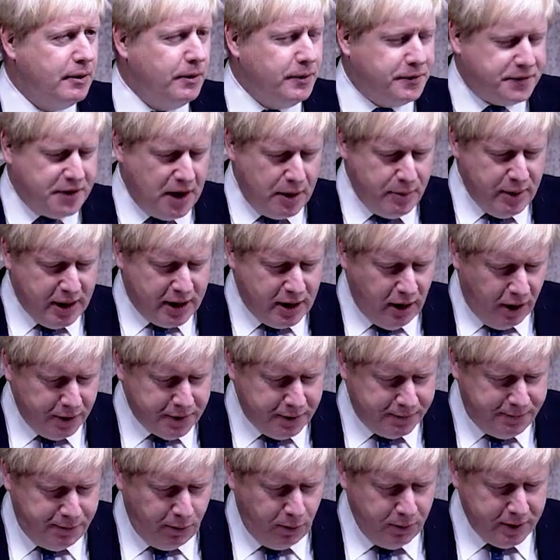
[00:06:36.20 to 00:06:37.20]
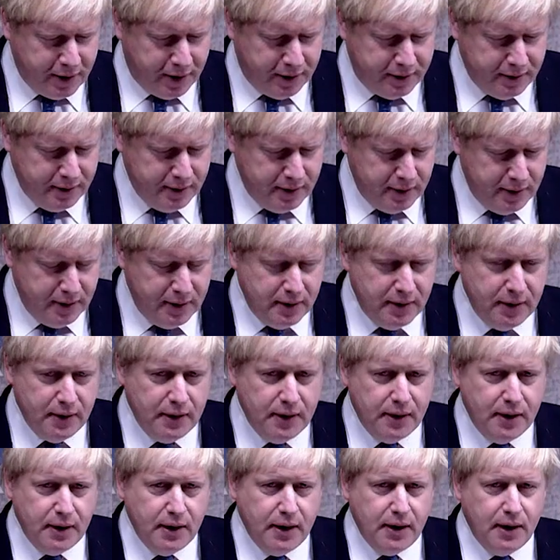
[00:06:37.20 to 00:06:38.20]
who say we can't afford it.
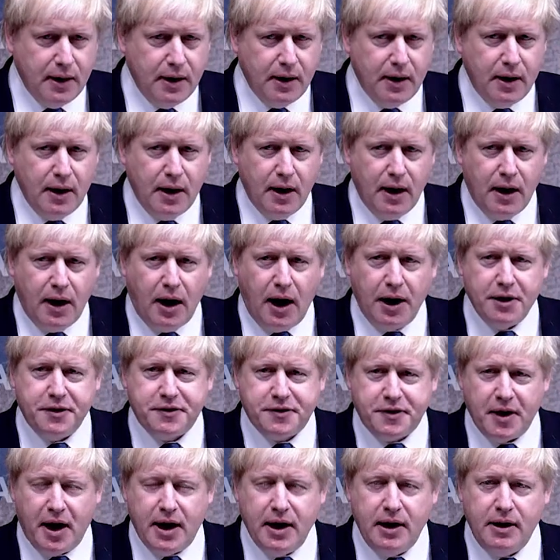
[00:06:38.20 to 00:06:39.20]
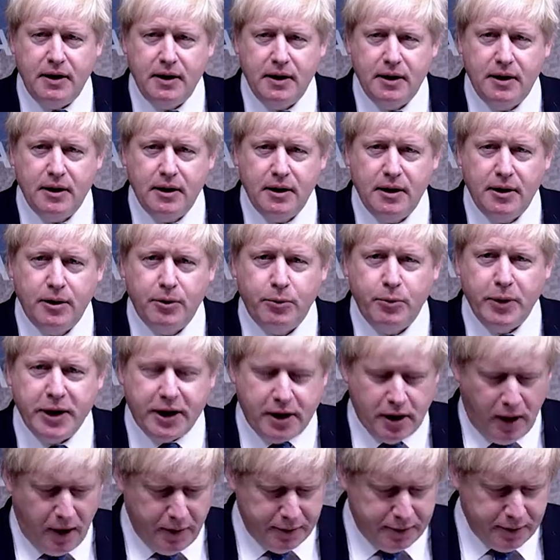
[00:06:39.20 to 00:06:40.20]
I say
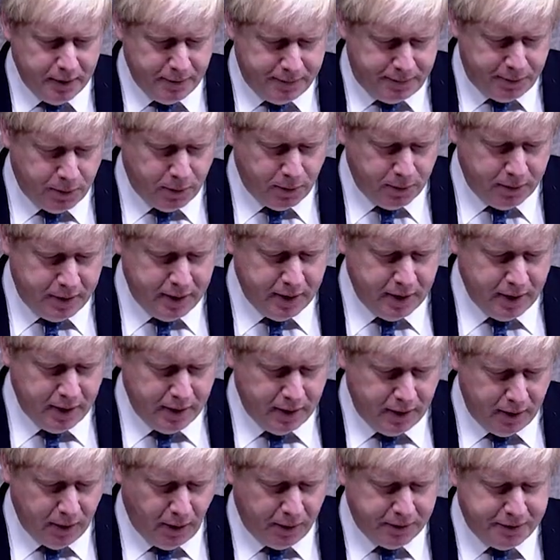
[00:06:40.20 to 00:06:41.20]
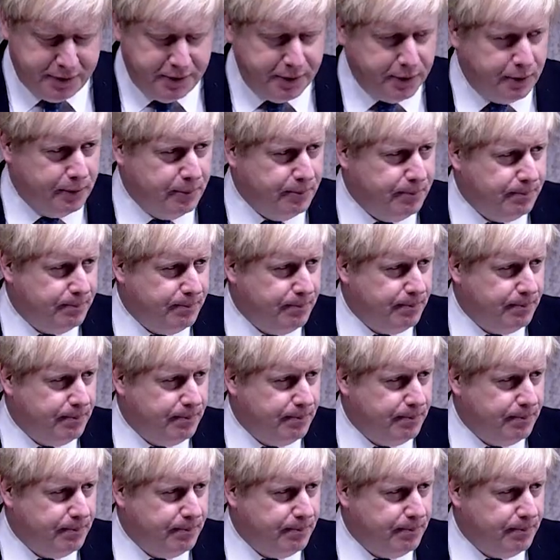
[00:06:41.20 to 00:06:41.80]
we can't afford not to.